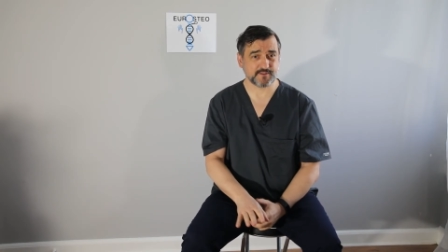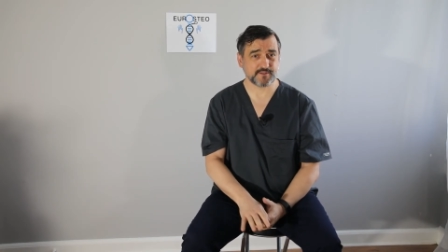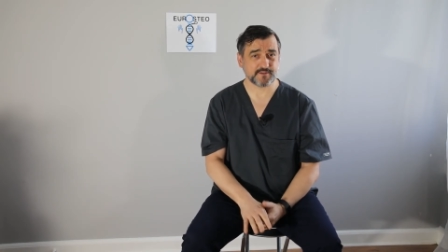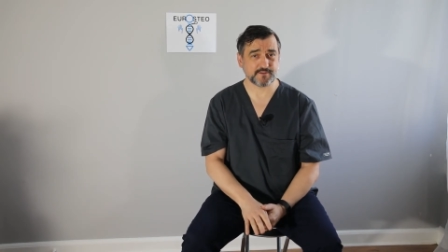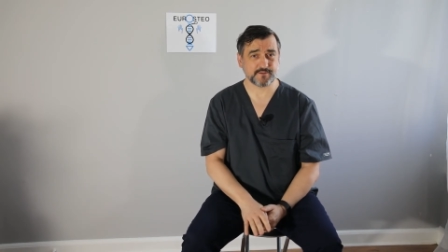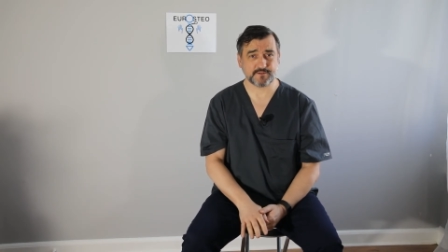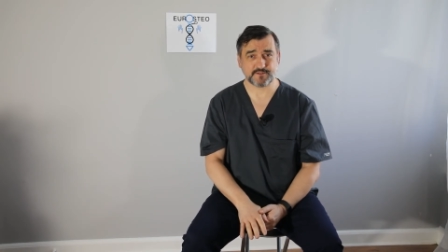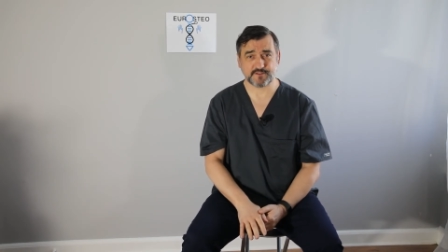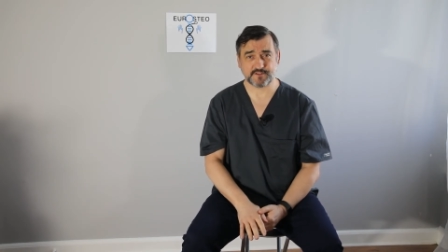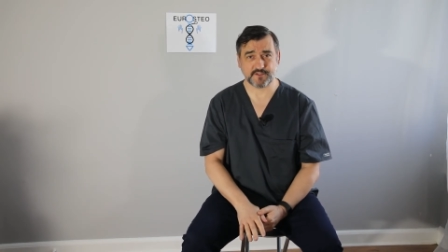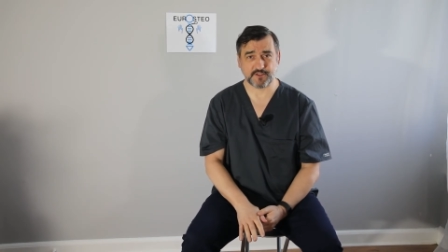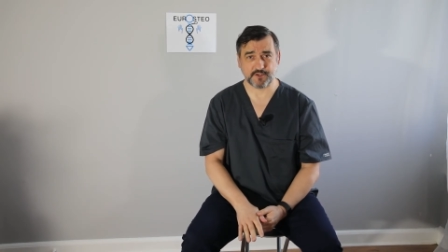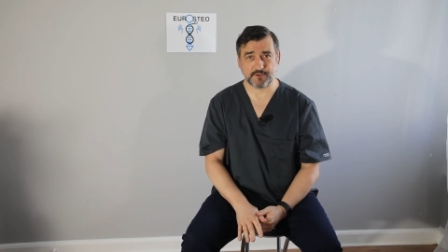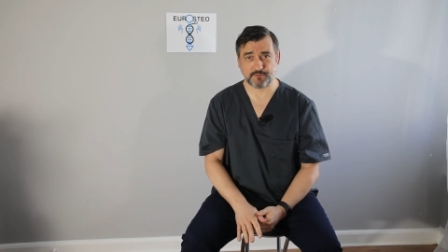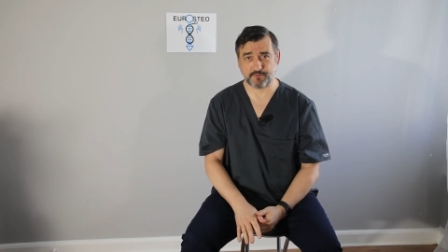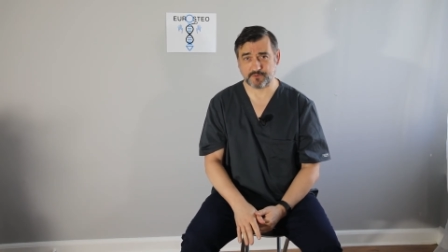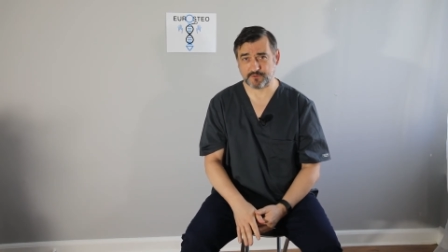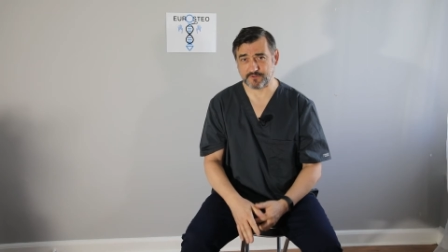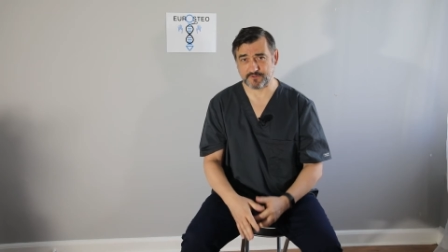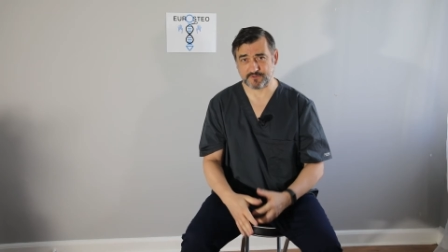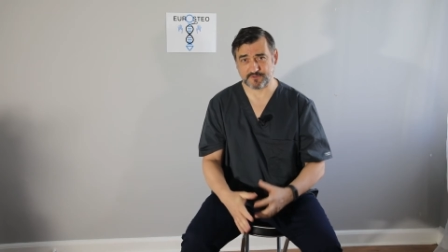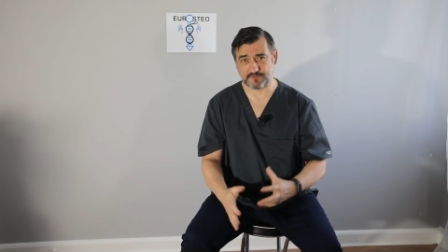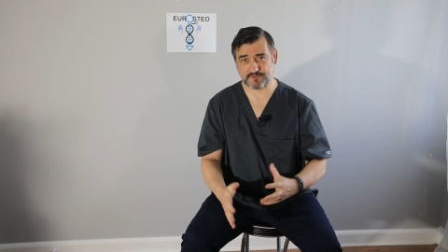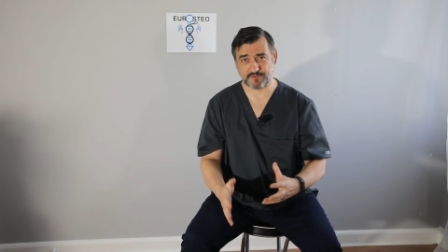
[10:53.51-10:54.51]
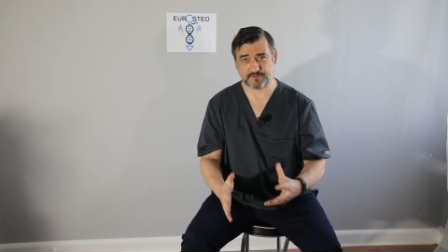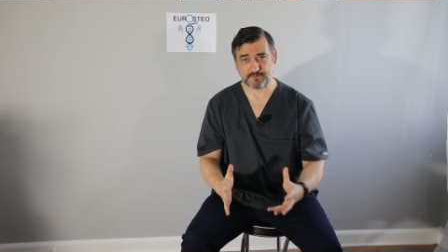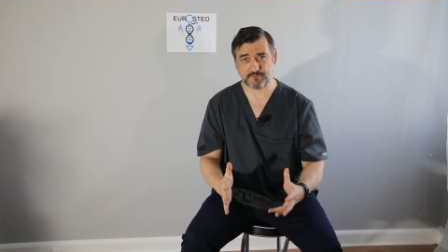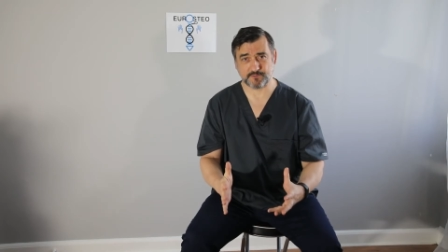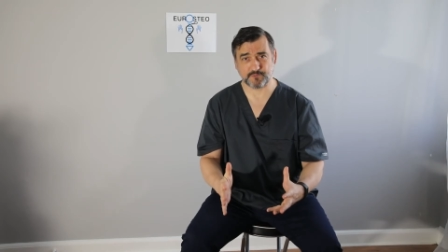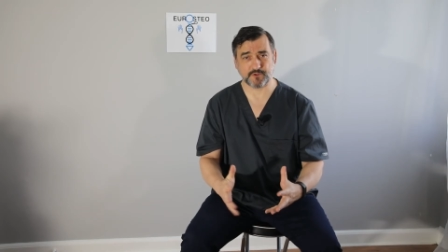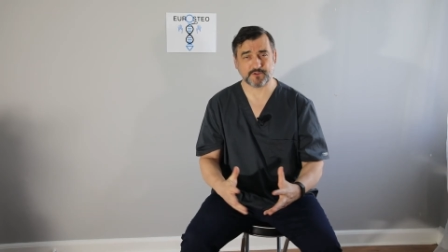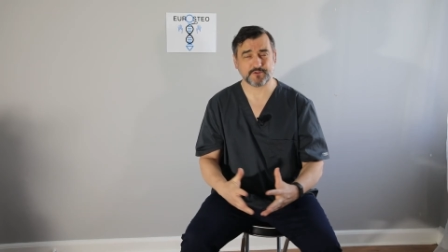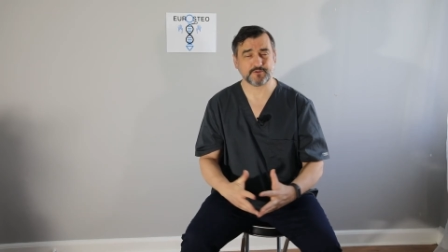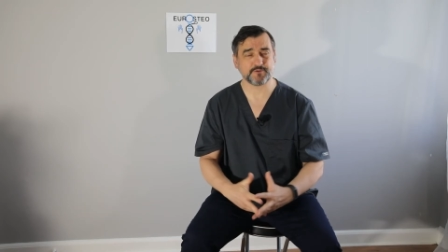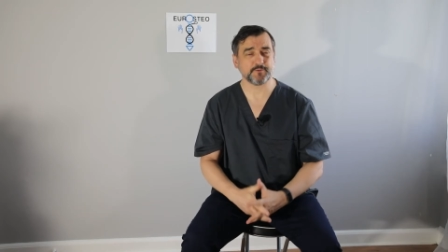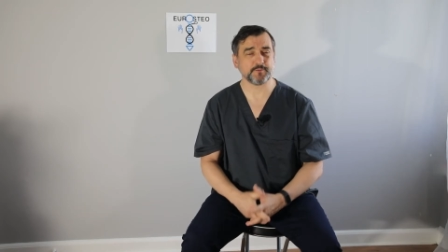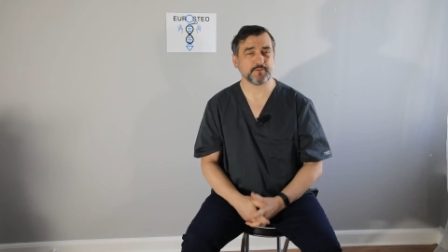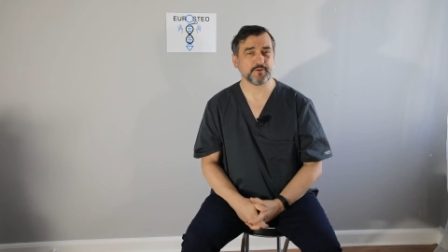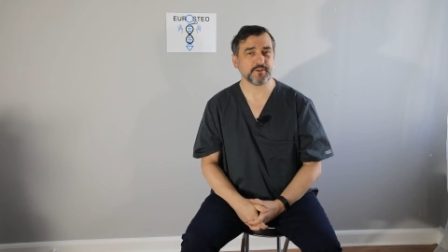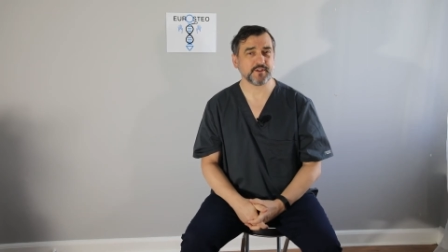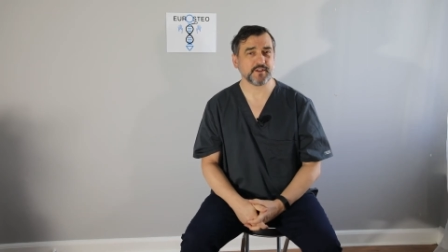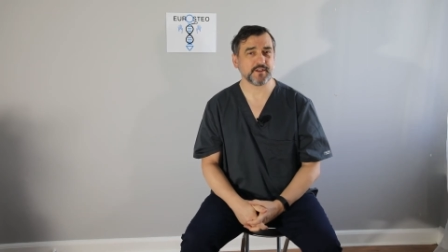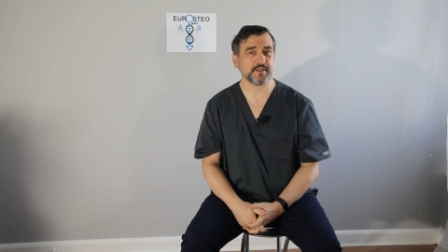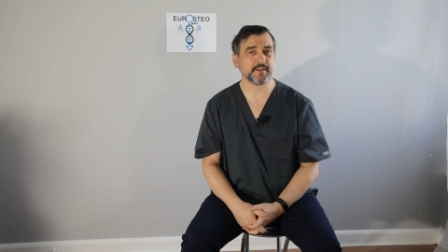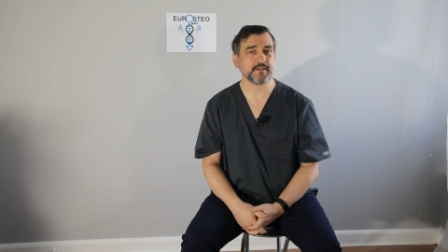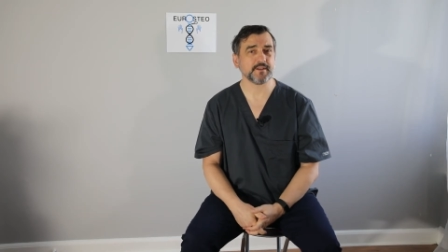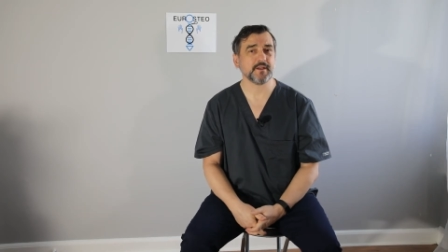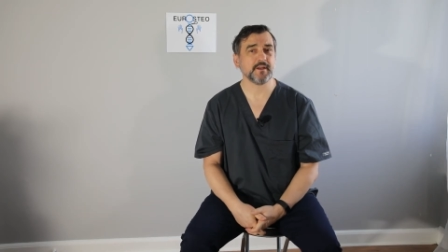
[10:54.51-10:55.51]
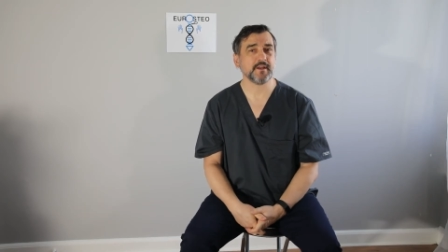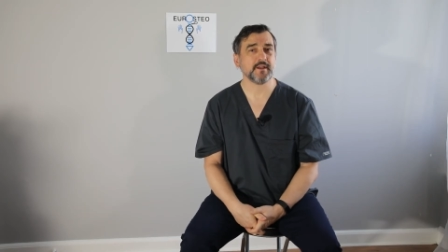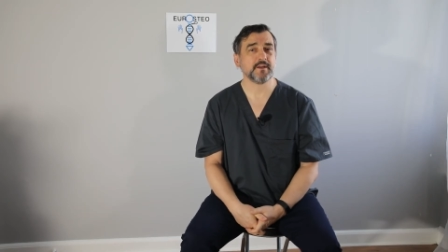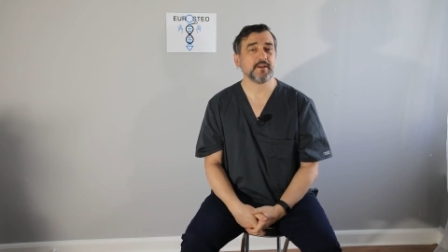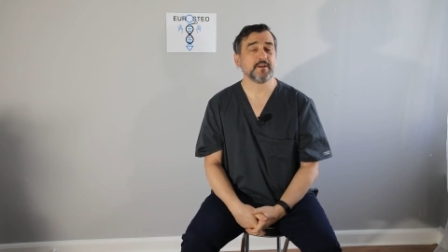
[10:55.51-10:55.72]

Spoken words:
the sequence you want to put in